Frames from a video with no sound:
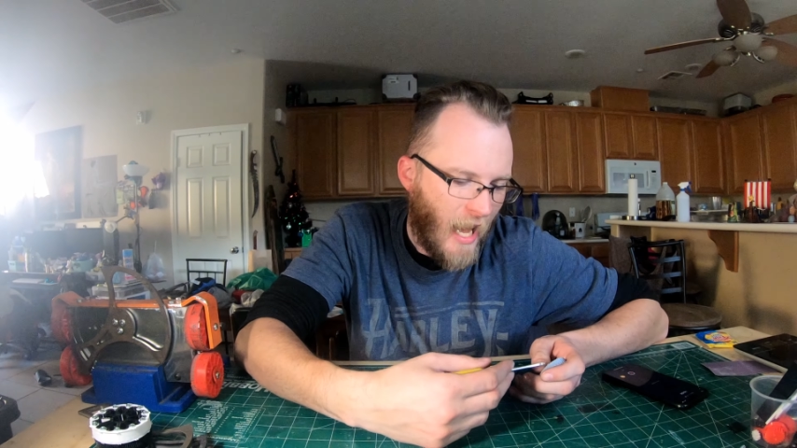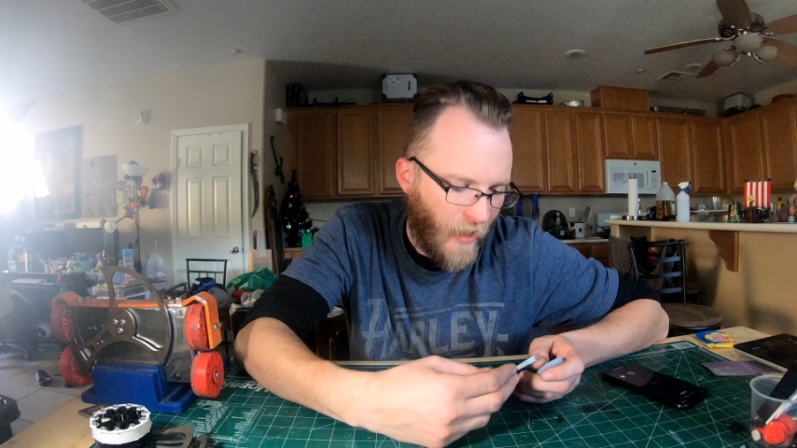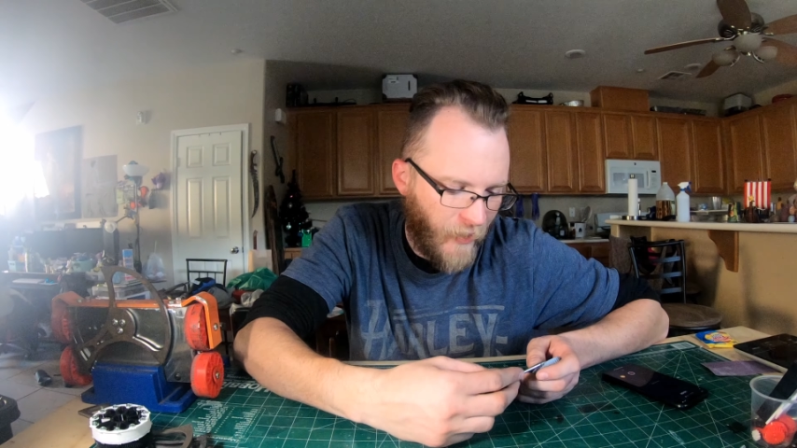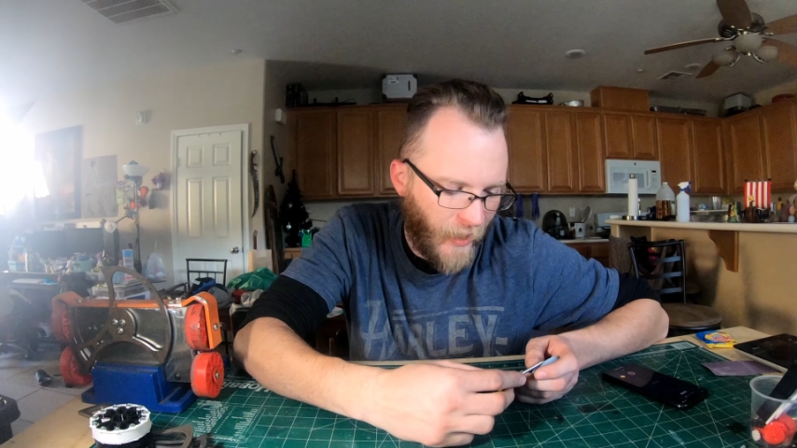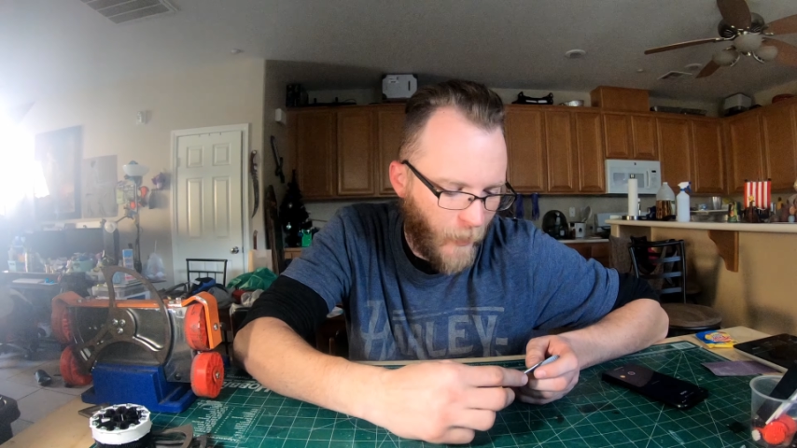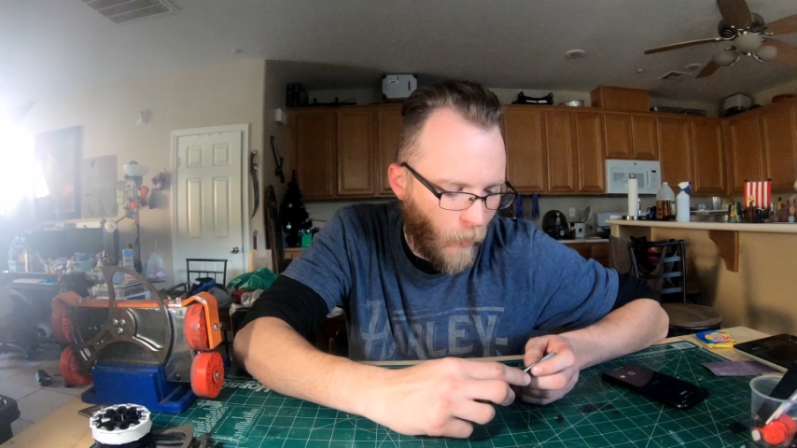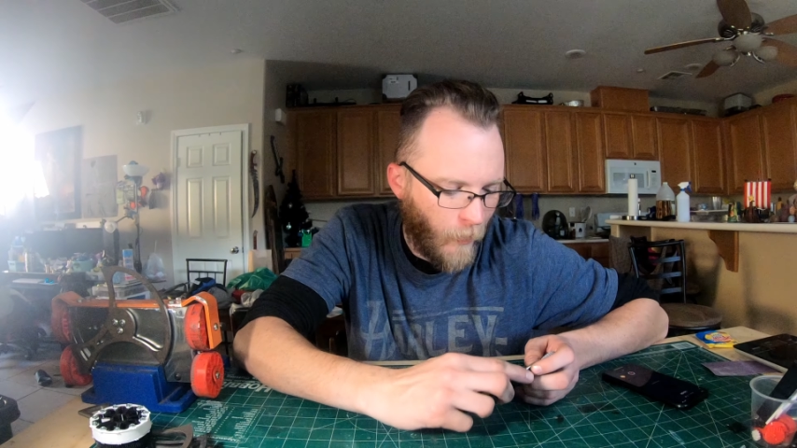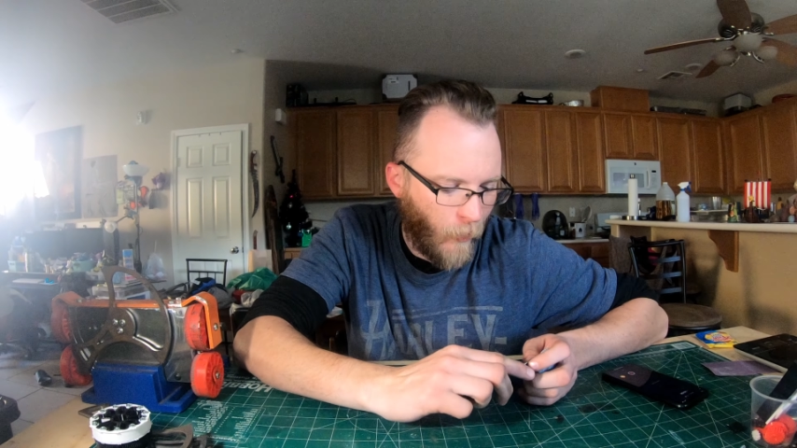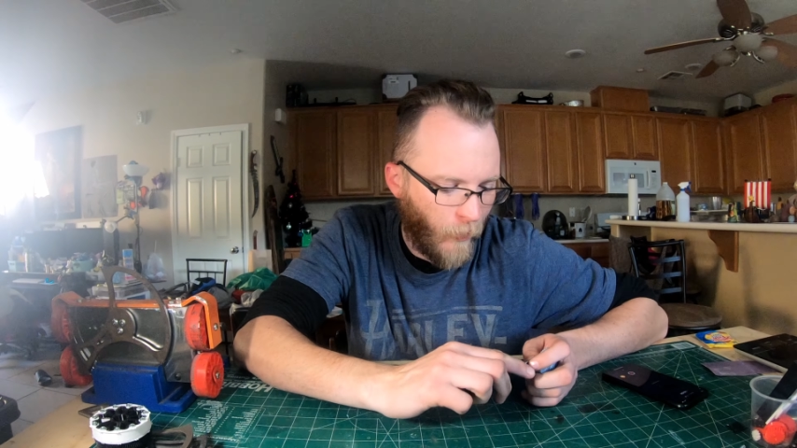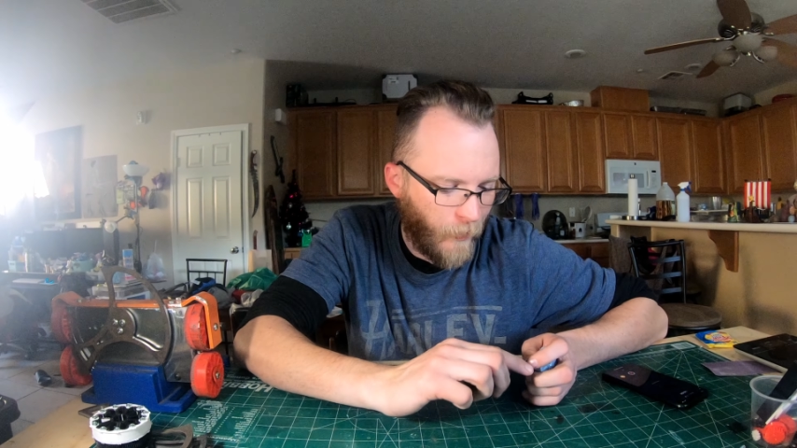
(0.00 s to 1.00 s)
feel like
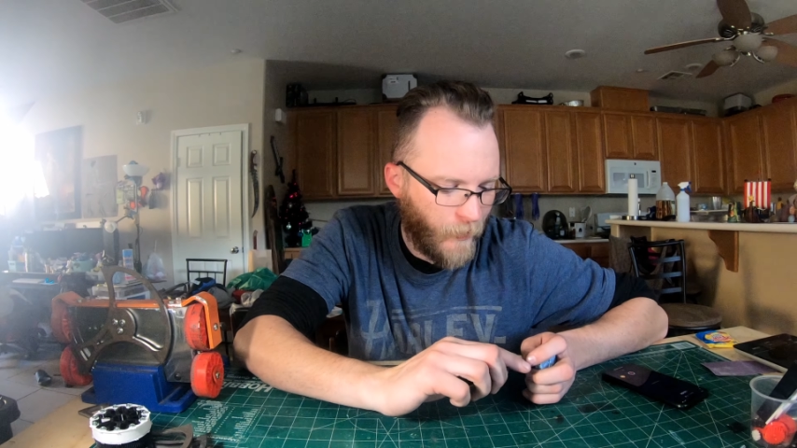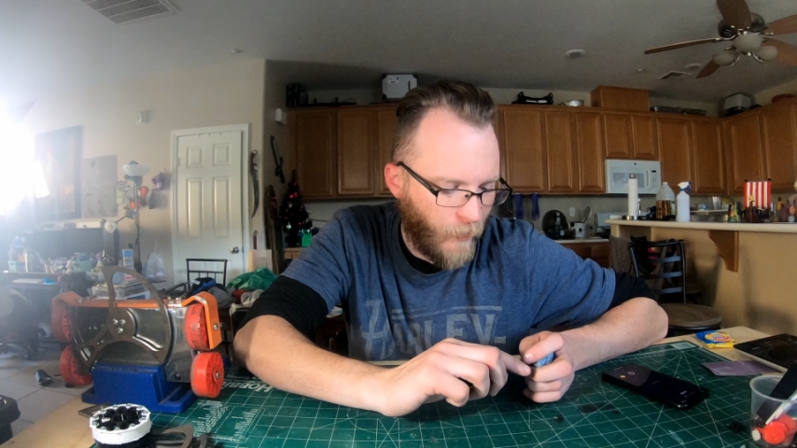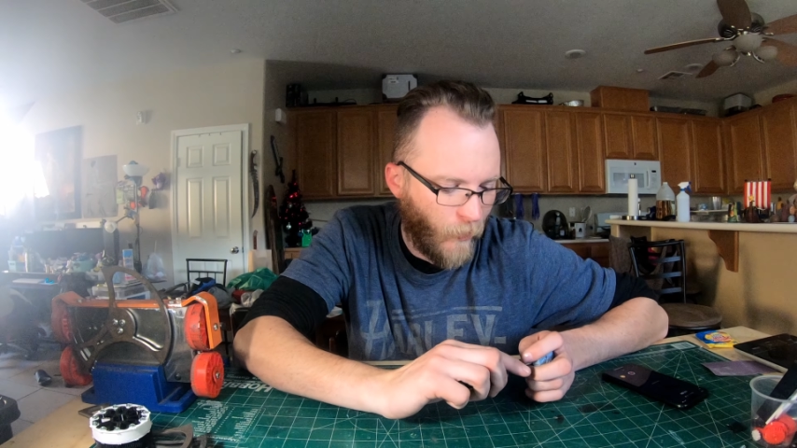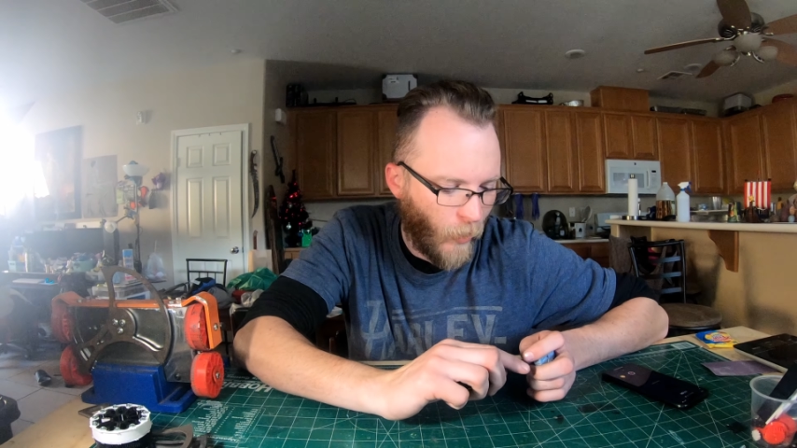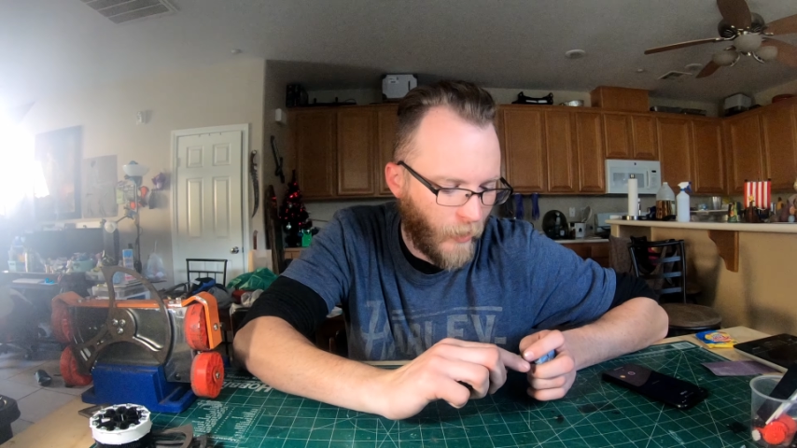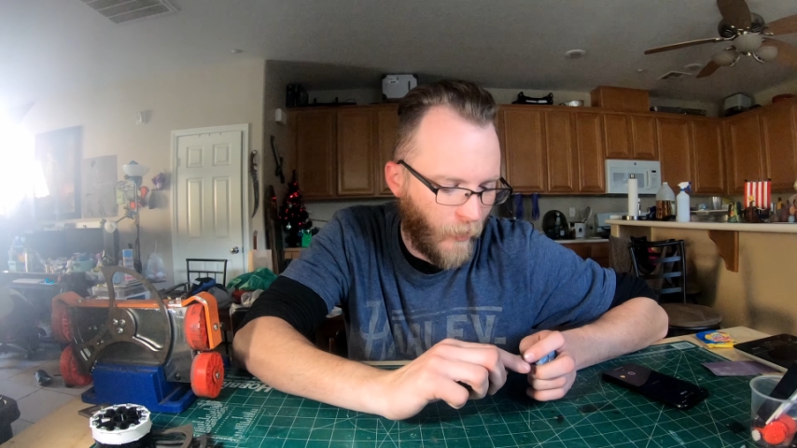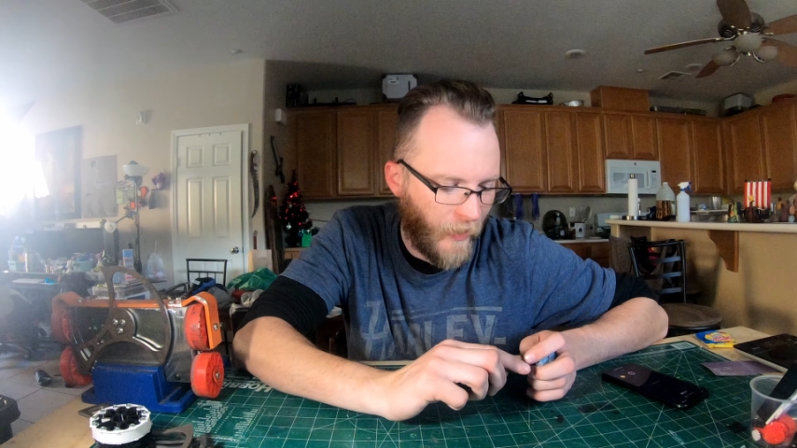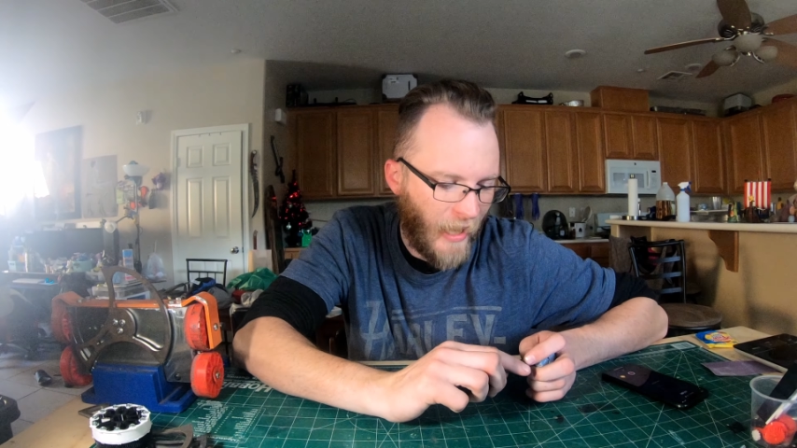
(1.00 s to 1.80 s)
Wumbo would have won